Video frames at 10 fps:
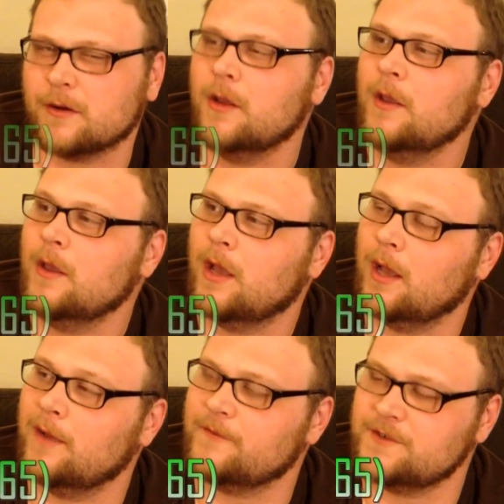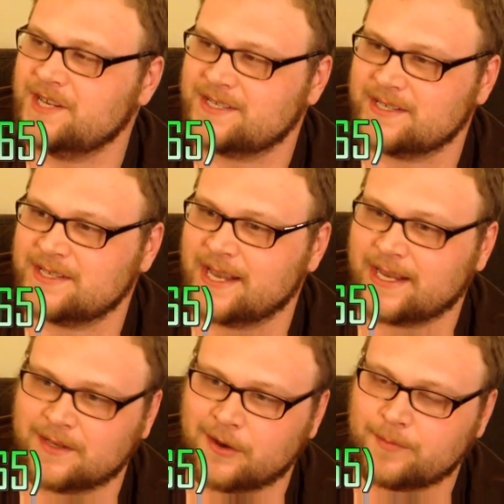here for just a
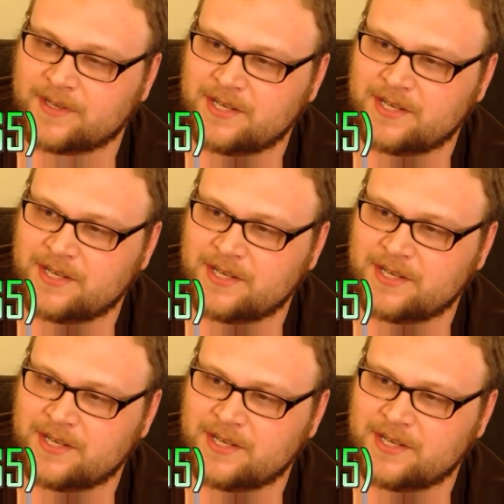second. Dark